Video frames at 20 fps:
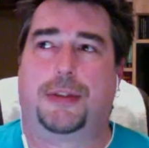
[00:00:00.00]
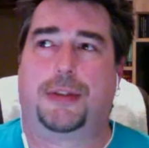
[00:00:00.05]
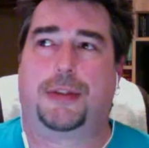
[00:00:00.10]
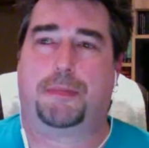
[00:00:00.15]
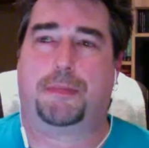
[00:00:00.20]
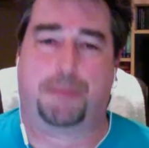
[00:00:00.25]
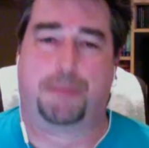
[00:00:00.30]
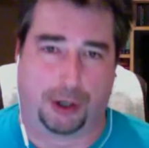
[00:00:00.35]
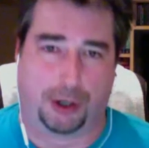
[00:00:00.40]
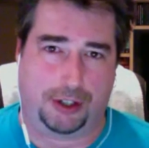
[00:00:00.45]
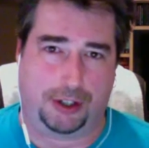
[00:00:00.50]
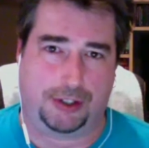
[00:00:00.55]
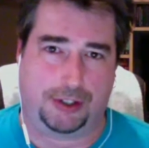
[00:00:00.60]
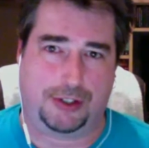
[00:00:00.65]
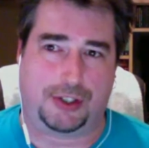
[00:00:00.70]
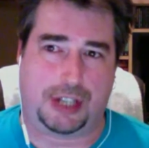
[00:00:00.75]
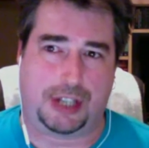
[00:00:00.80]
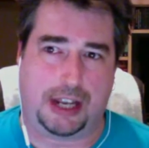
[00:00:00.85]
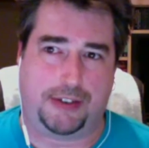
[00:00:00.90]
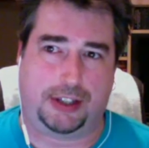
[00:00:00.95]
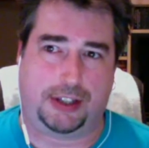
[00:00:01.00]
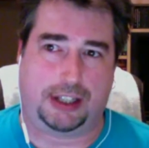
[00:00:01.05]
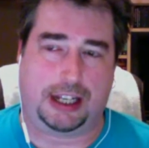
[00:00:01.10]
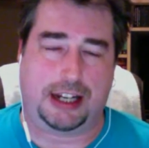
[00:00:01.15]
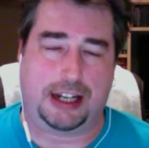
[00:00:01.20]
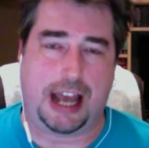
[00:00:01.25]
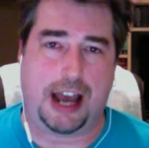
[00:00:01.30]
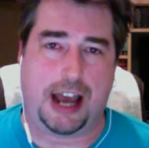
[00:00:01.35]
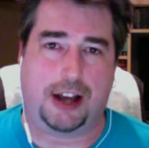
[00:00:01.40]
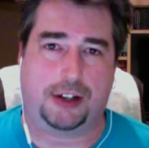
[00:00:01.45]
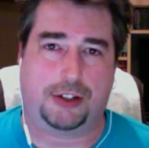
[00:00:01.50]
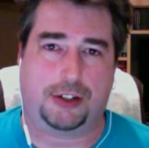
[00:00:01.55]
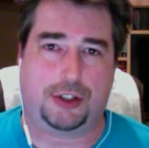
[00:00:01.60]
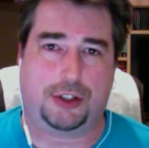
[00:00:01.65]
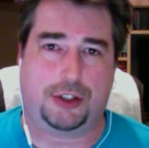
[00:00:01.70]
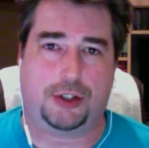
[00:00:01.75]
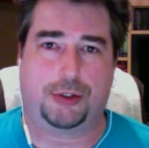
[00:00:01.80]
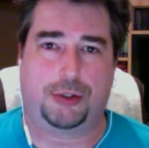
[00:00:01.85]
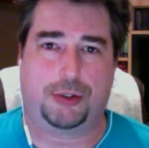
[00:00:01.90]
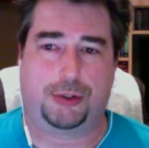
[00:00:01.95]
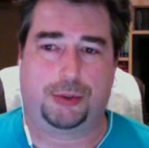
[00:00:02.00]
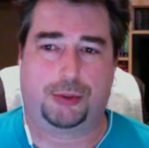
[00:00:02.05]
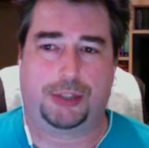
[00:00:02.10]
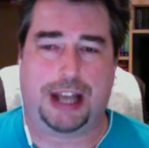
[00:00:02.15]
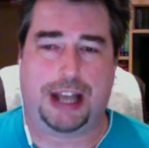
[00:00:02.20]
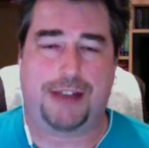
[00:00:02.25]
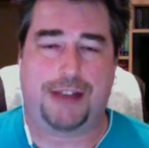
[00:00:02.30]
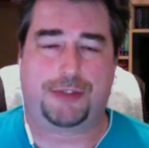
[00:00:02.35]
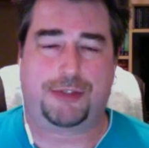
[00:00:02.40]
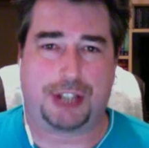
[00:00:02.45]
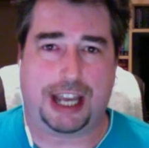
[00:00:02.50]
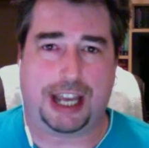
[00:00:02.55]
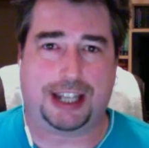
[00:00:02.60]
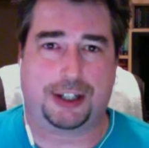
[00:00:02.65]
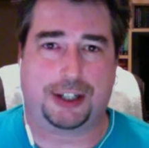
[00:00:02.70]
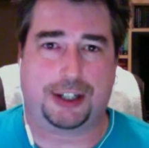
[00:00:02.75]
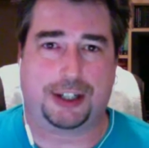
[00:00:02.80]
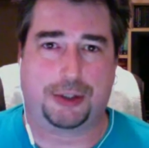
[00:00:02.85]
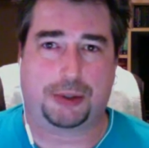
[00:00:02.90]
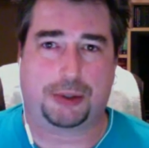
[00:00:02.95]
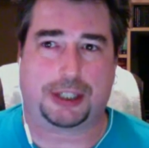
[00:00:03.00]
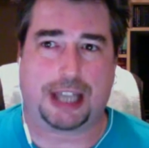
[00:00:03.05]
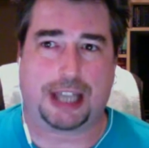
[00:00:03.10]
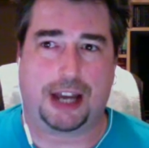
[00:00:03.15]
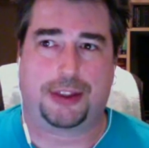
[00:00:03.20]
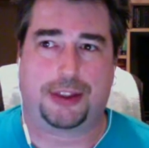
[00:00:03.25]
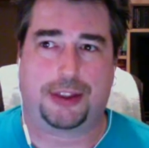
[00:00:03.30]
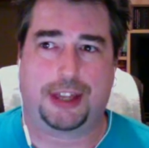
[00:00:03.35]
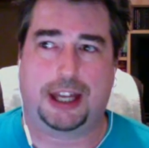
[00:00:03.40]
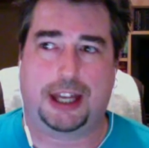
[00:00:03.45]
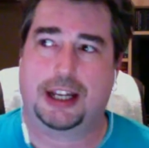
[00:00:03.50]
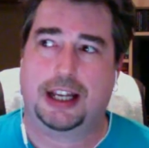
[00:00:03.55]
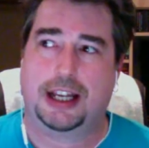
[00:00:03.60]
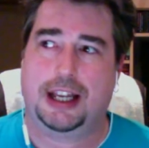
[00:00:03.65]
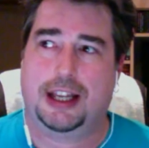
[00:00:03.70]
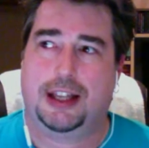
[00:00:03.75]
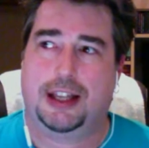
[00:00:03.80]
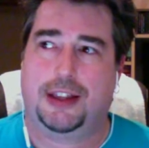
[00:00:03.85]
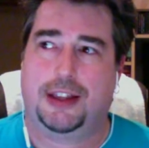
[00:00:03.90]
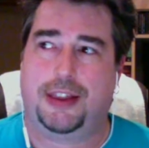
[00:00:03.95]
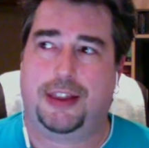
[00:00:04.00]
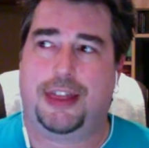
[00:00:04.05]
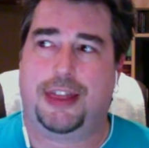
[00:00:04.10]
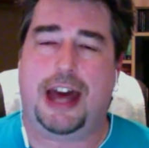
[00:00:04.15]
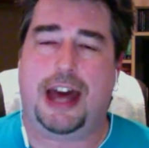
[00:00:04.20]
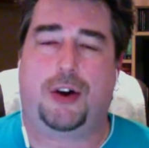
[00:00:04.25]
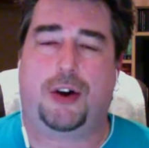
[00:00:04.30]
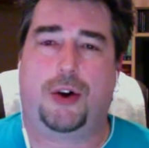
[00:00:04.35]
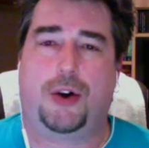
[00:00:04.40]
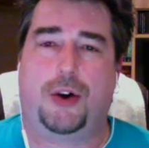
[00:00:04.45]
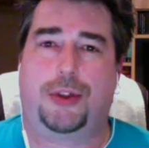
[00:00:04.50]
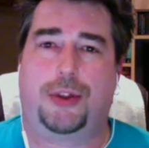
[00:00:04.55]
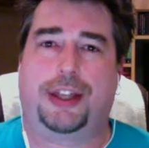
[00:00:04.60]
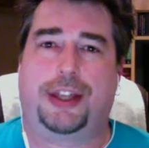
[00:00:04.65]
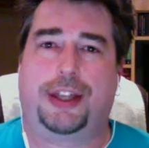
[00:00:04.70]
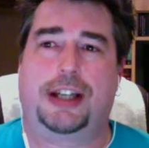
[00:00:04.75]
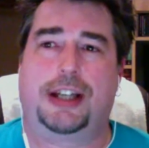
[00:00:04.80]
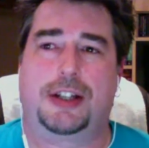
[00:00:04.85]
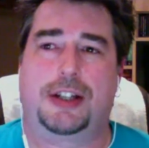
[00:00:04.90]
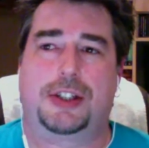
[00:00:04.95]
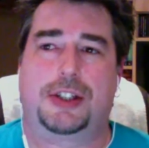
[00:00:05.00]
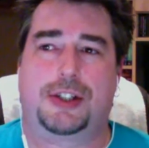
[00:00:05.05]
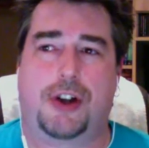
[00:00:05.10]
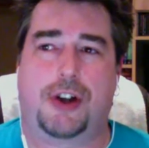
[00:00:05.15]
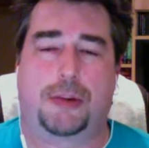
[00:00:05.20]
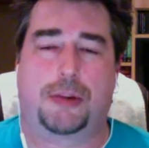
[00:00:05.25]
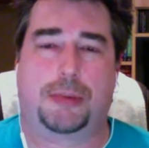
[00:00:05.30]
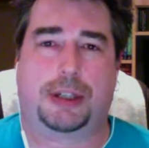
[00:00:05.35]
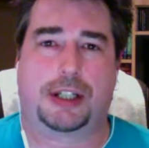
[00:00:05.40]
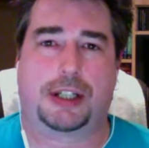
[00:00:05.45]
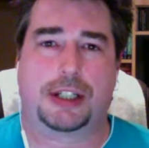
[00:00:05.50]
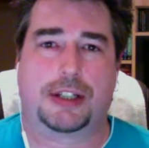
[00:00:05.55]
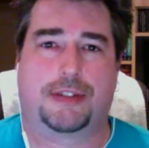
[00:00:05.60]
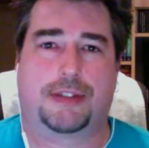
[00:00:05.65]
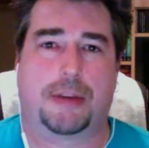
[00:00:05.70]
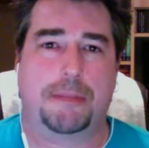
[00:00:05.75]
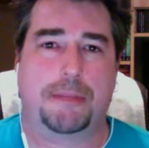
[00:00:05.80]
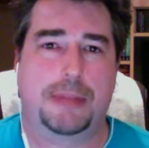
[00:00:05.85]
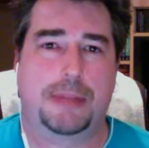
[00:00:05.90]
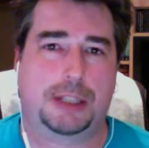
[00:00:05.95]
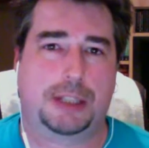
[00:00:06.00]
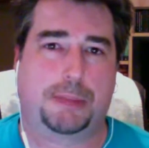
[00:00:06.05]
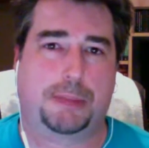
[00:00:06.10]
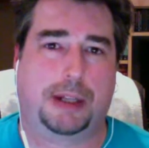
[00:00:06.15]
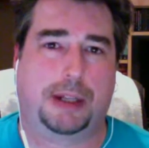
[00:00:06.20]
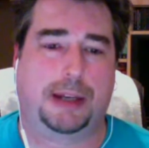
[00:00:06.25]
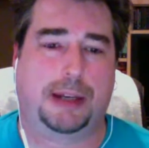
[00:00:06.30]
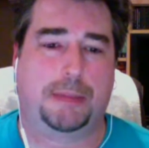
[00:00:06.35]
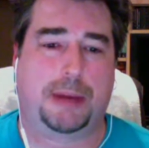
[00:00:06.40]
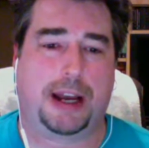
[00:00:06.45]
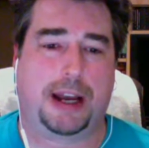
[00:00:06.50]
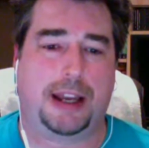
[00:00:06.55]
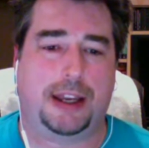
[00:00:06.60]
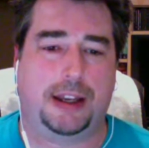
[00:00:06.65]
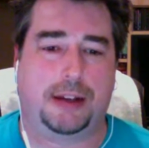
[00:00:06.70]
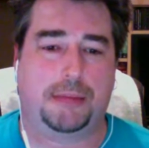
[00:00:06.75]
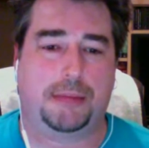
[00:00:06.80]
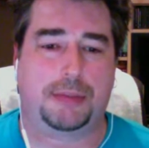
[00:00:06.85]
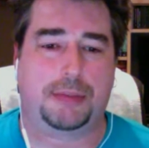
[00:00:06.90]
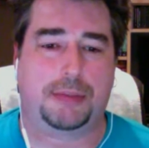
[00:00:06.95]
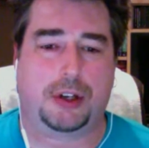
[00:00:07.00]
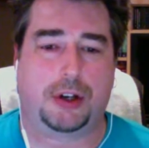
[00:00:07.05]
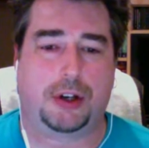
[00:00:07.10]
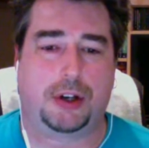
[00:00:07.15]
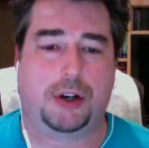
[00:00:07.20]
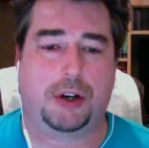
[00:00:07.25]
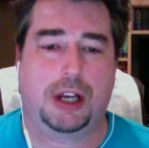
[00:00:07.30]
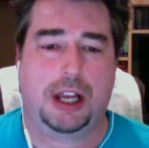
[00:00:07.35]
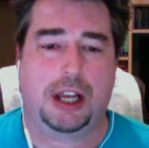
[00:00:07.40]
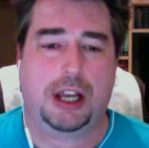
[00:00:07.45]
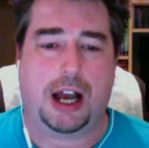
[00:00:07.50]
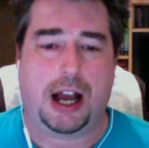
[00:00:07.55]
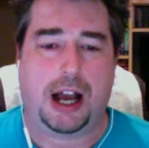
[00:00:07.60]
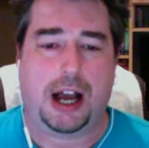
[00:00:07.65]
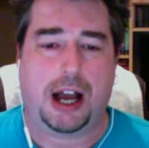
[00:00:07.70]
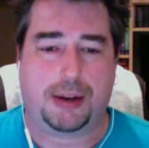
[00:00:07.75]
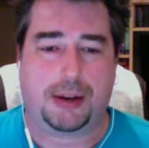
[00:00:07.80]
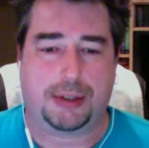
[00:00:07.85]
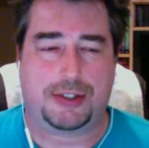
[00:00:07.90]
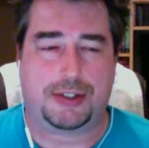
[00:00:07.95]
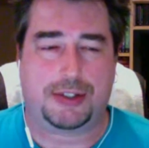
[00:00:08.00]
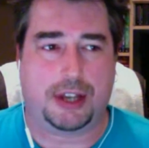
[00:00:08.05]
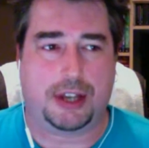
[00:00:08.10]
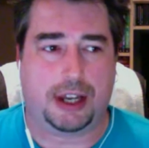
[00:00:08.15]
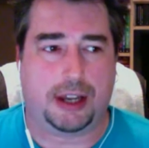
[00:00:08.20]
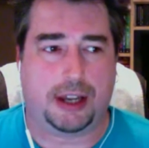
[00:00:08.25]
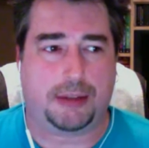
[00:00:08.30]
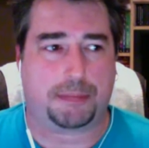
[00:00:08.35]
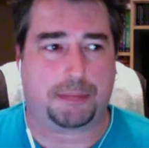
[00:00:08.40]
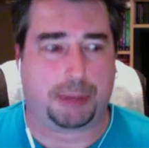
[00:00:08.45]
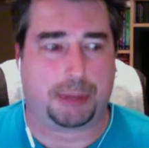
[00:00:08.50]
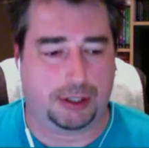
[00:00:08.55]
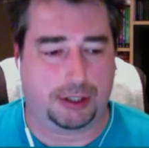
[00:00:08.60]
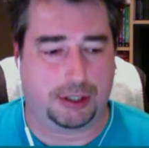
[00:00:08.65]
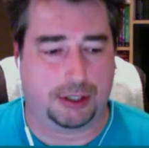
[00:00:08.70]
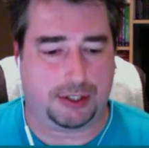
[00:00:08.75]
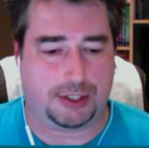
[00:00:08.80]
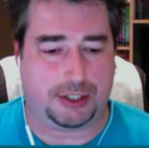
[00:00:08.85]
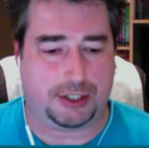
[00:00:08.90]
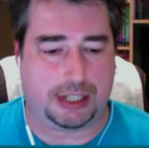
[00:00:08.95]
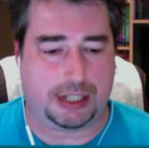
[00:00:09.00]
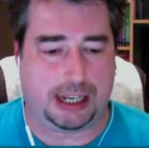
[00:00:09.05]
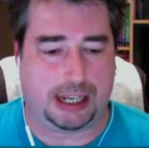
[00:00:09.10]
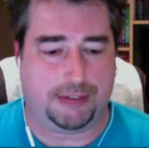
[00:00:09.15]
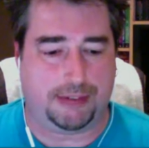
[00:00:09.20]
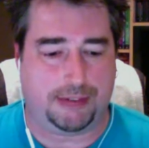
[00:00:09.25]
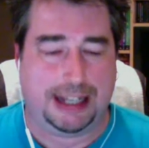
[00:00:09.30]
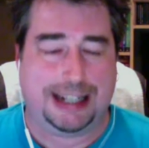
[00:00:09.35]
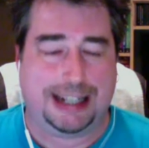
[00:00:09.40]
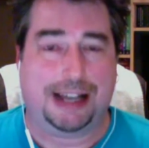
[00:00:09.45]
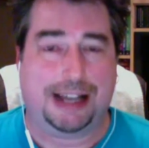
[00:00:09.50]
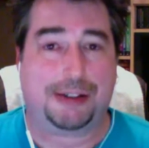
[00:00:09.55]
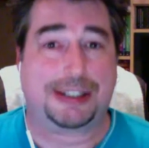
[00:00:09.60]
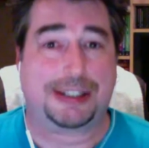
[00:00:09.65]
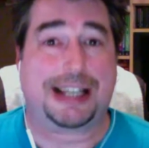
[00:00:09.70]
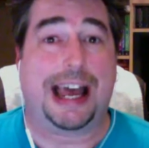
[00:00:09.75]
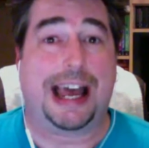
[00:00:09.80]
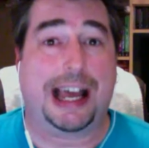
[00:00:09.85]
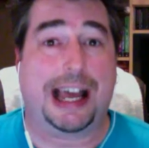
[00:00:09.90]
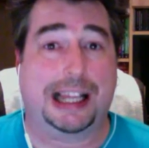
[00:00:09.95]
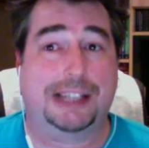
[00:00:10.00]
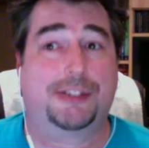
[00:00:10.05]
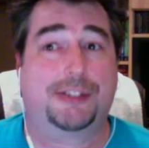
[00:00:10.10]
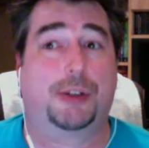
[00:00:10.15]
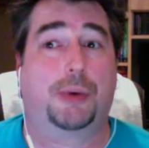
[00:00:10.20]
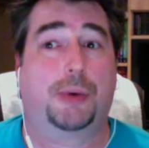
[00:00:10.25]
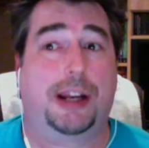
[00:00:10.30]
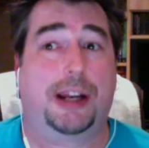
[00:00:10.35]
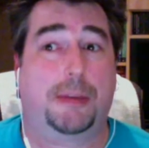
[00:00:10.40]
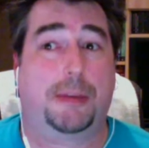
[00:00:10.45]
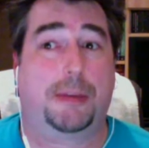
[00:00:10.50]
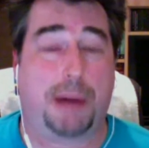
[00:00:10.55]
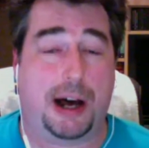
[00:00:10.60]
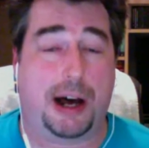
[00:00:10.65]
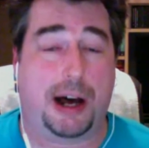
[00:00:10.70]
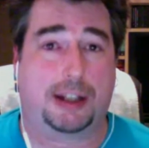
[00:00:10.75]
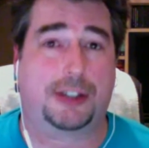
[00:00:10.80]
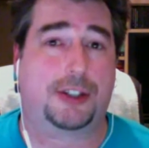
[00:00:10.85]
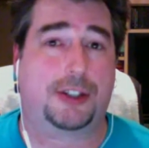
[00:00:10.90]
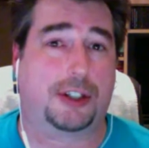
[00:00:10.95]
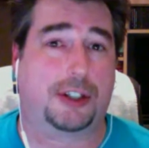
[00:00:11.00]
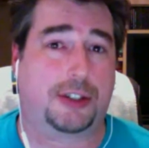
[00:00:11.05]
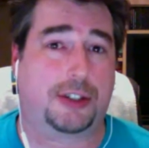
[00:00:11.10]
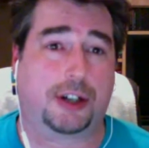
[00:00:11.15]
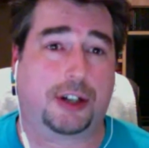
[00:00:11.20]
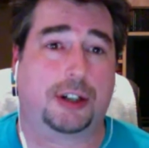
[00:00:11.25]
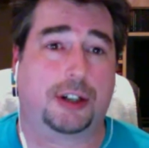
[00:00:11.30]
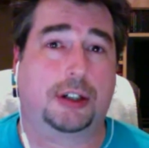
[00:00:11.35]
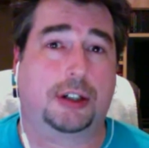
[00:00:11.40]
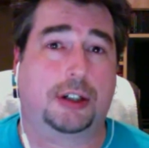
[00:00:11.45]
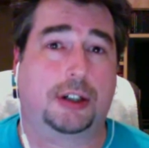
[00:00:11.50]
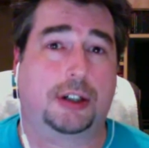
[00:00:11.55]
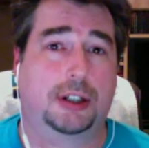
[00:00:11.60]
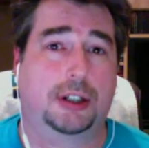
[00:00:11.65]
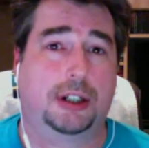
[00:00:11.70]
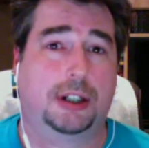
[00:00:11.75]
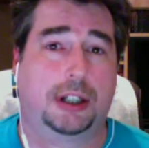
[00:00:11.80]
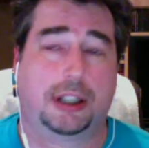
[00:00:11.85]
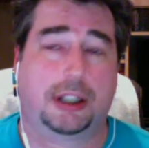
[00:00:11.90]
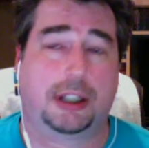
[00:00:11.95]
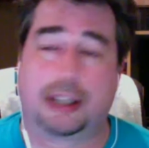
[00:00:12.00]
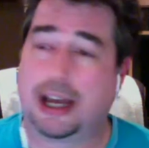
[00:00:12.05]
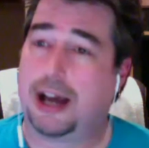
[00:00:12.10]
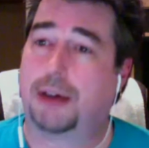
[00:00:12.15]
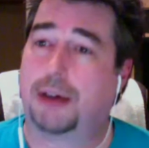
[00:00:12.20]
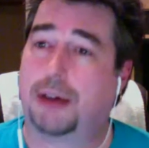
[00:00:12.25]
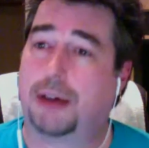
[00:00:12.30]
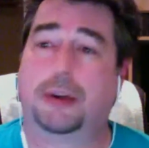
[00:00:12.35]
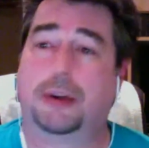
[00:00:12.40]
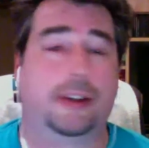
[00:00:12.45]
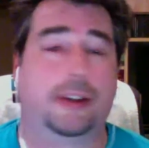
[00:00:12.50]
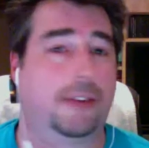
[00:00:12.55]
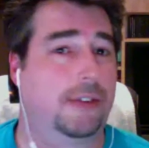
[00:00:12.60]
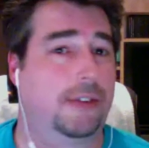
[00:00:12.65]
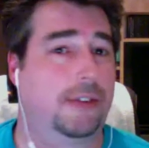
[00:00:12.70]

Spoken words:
Burns saving that, now you have to take into account that that whole thing kind of started because of a misplay by him. So I would say Burns' save, that was a hell of a way to polish a turd. That was